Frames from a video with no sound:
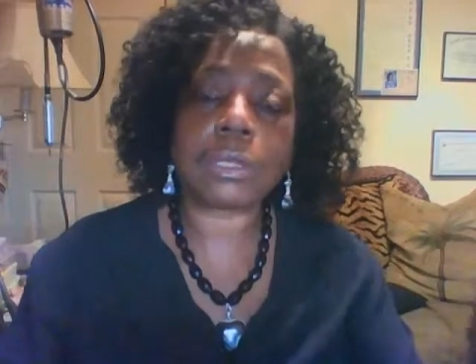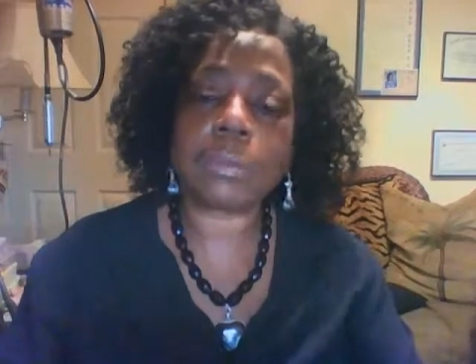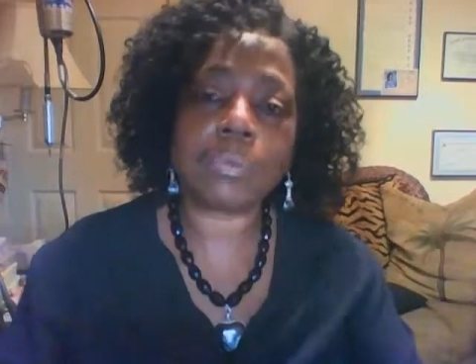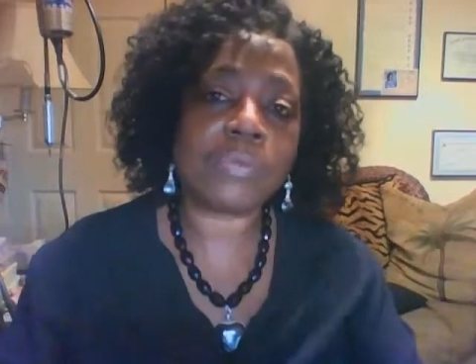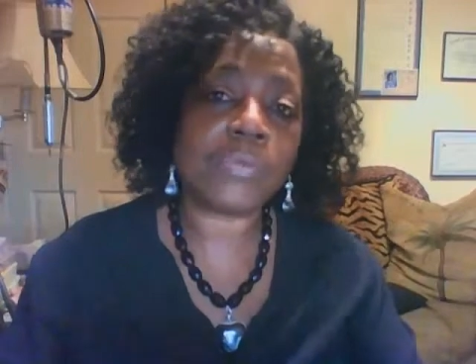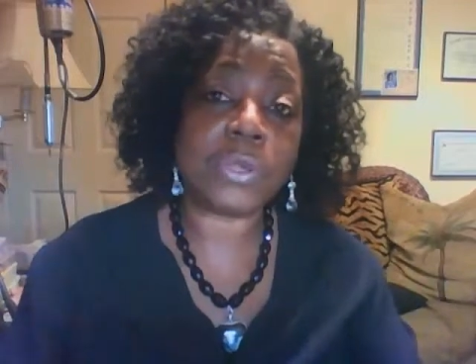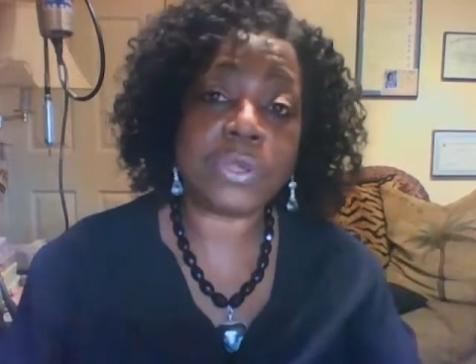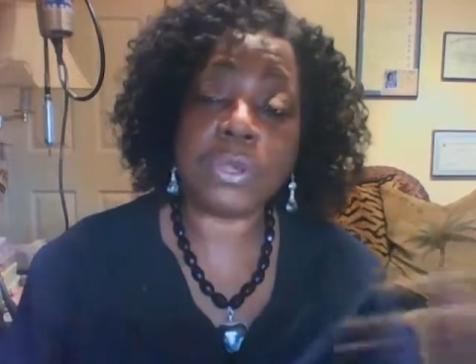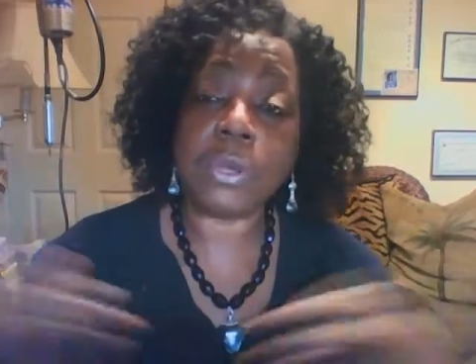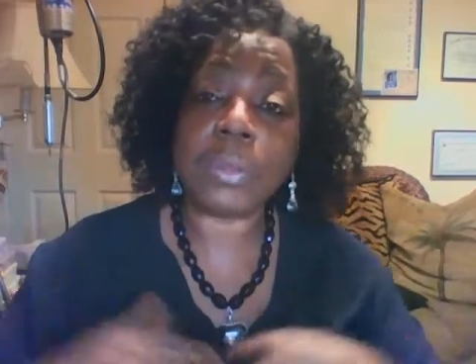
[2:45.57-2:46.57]
before
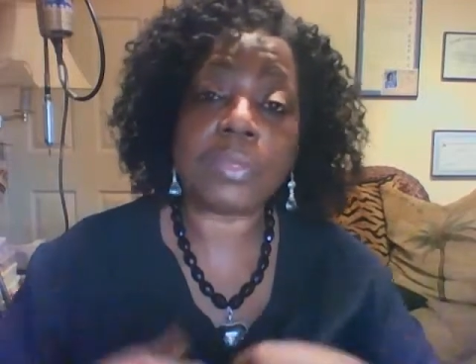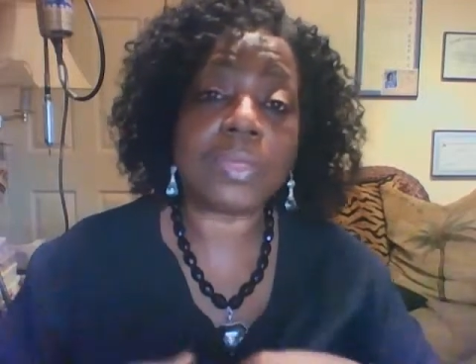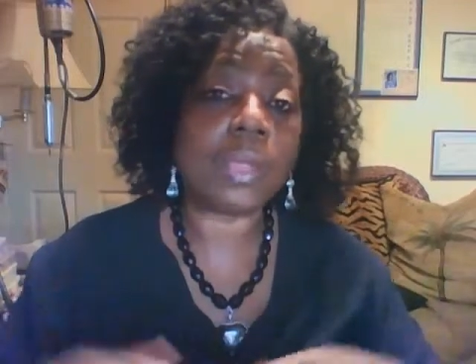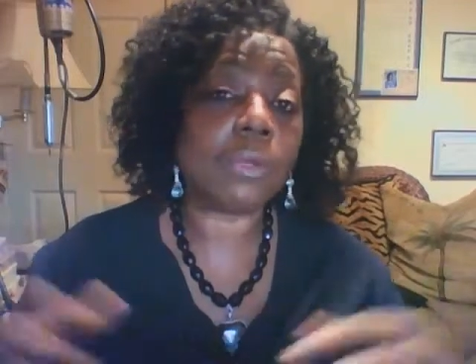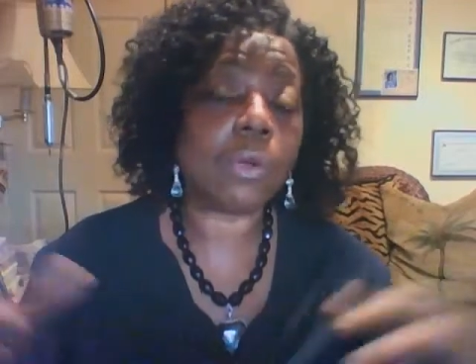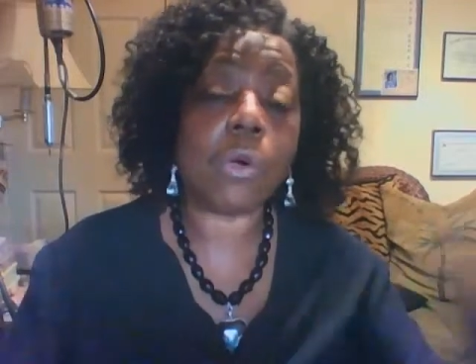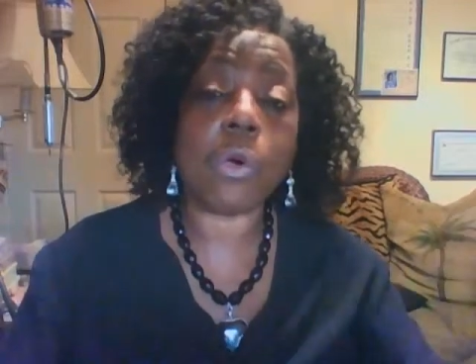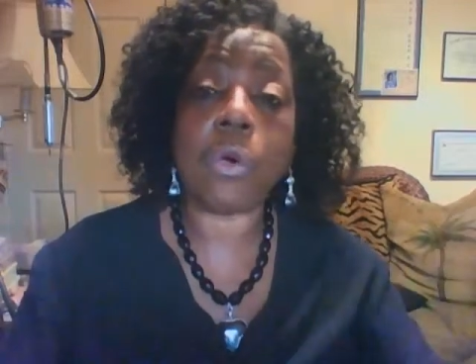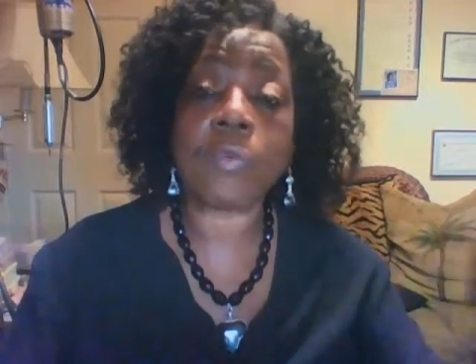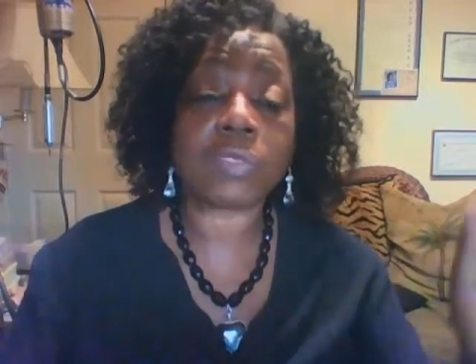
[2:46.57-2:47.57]
you know it, they're
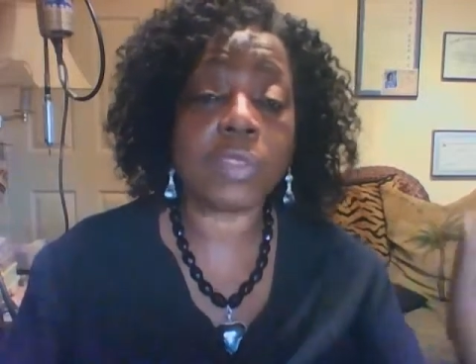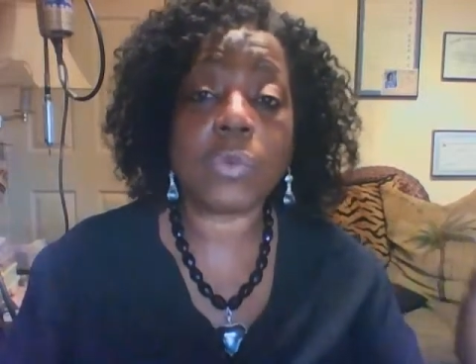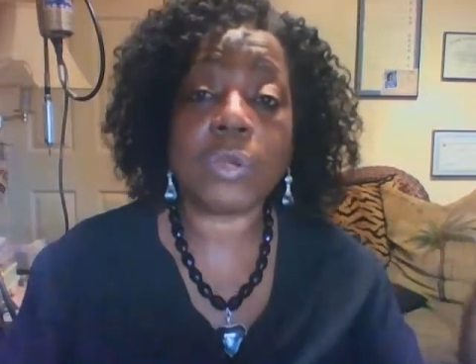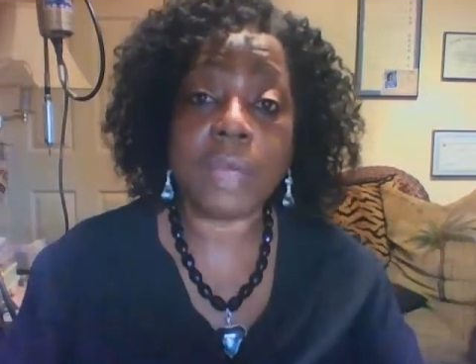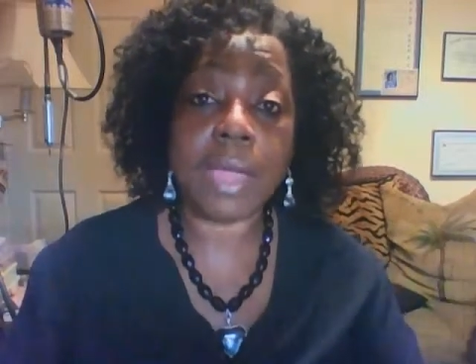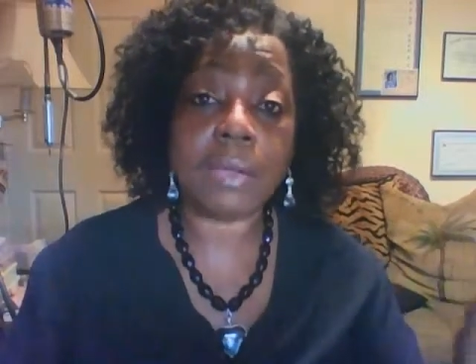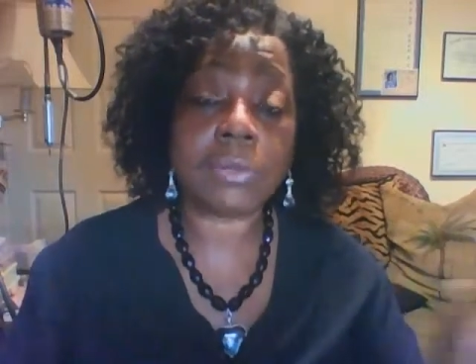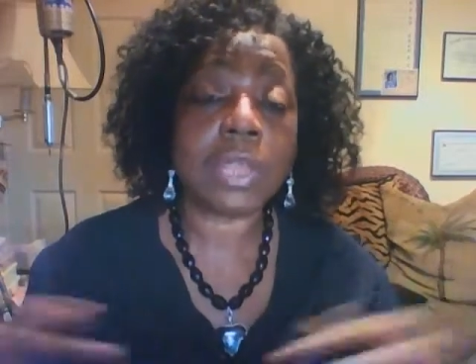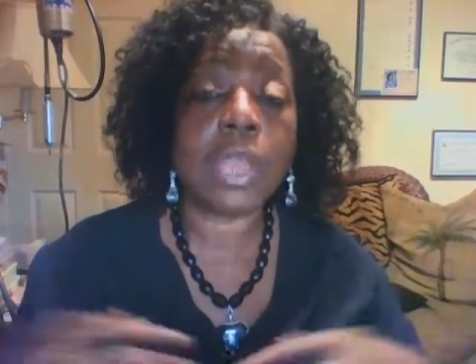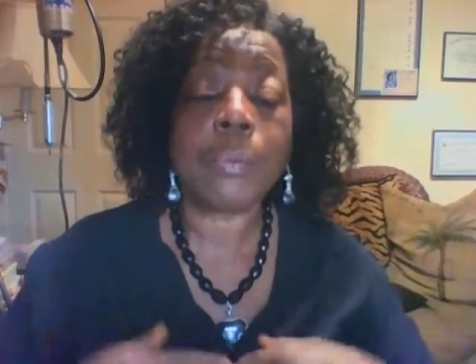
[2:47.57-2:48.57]
off somewhere
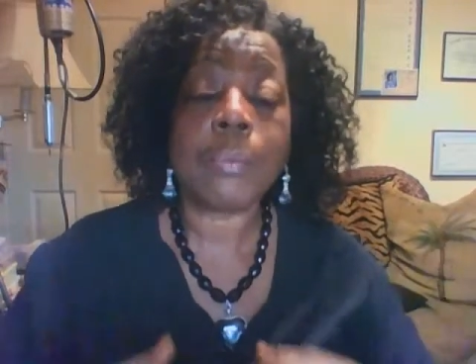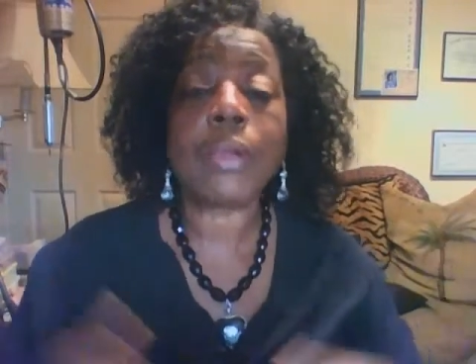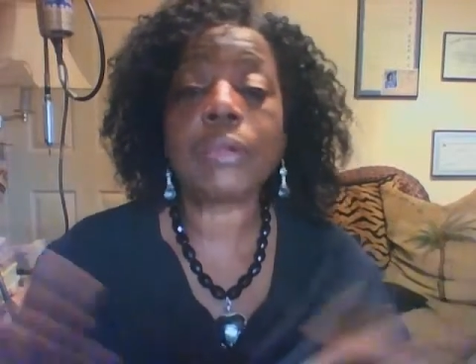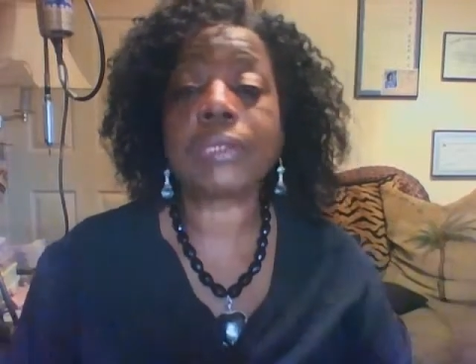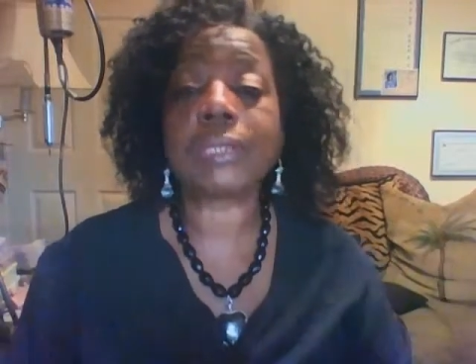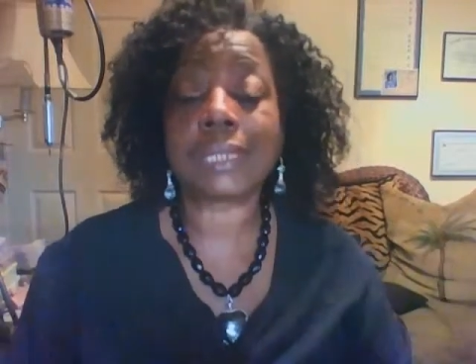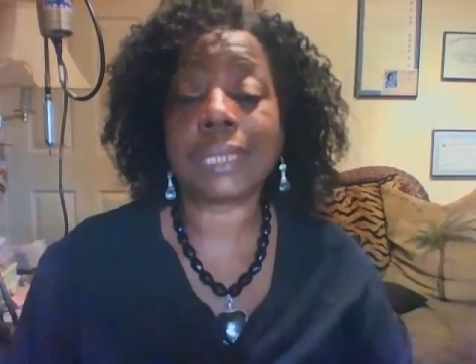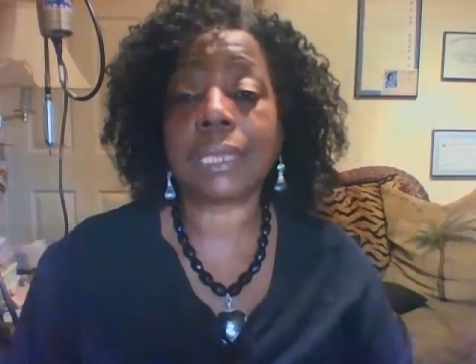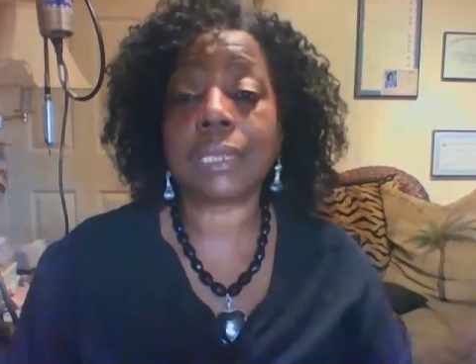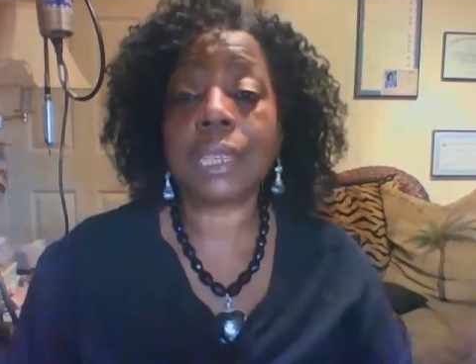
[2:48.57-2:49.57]
else
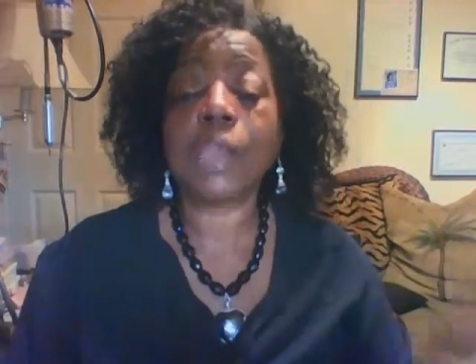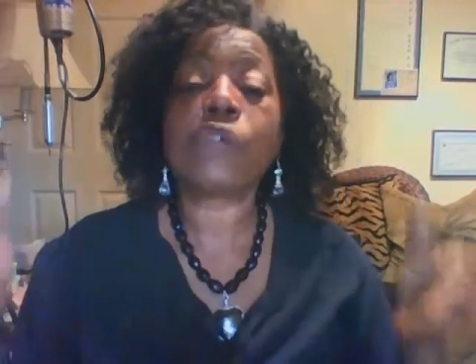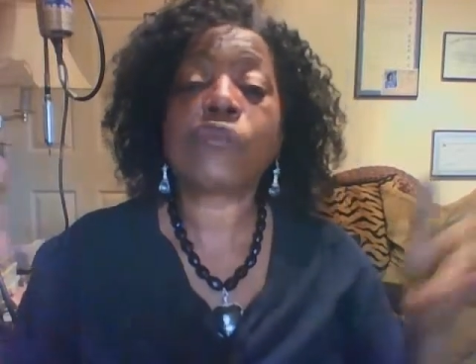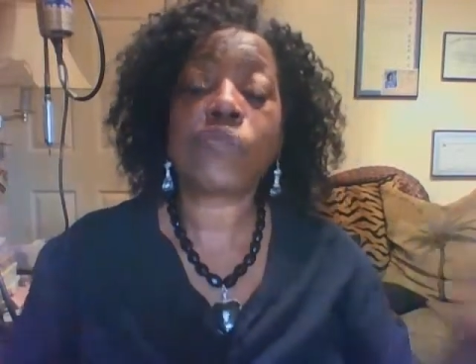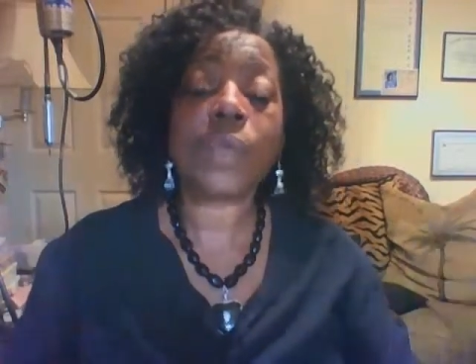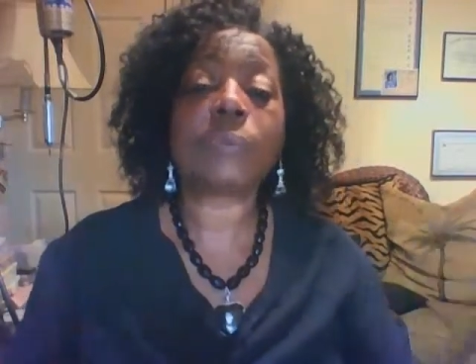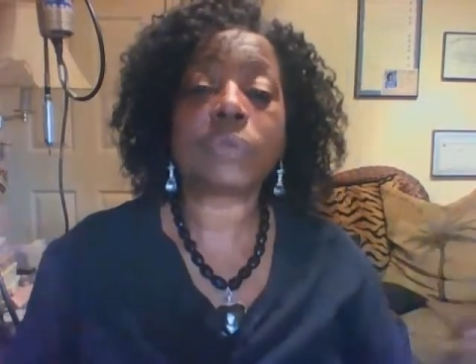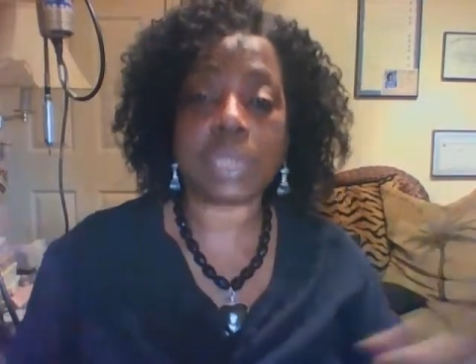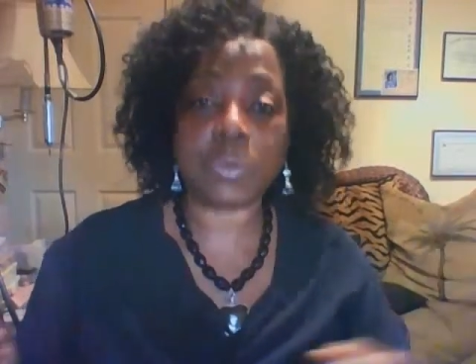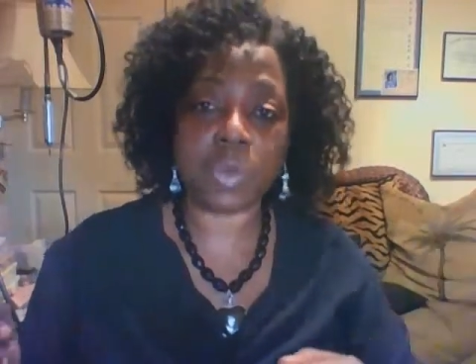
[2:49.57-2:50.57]
purchasing from
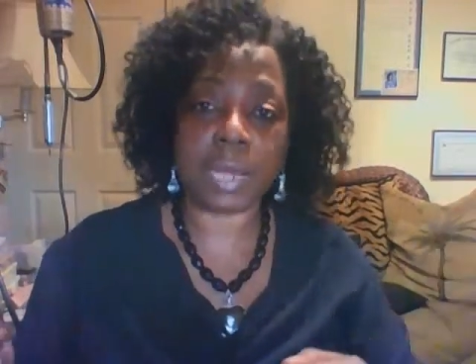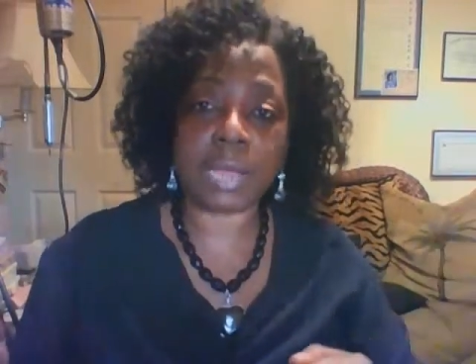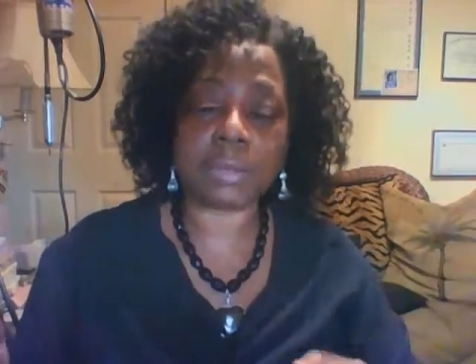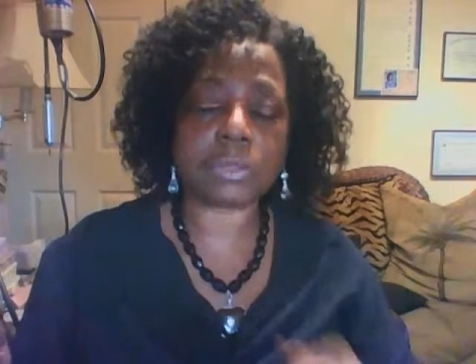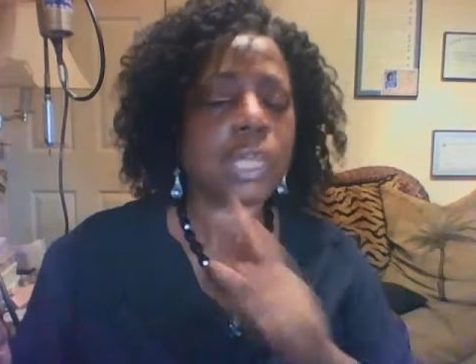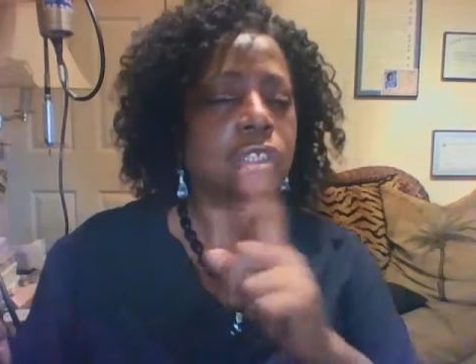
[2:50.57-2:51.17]
someone else.